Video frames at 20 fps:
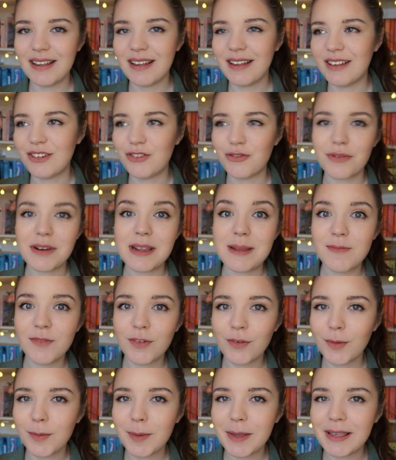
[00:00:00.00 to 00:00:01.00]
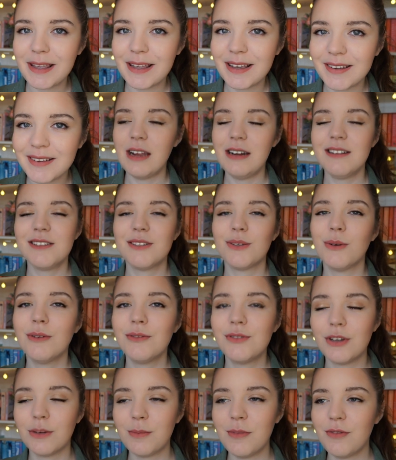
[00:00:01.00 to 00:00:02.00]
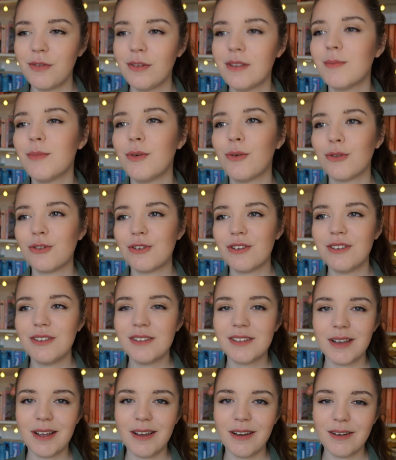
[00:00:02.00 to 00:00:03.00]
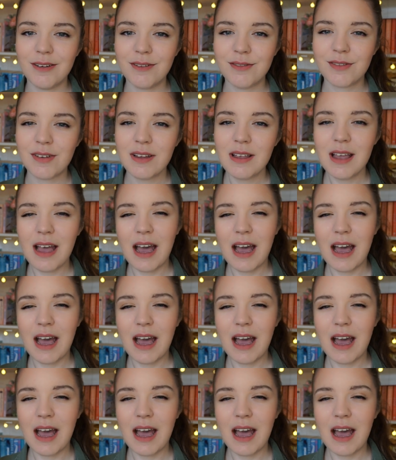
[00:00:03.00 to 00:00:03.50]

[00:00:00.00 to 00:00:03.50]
a dream for me, and it sort of took me through the motions of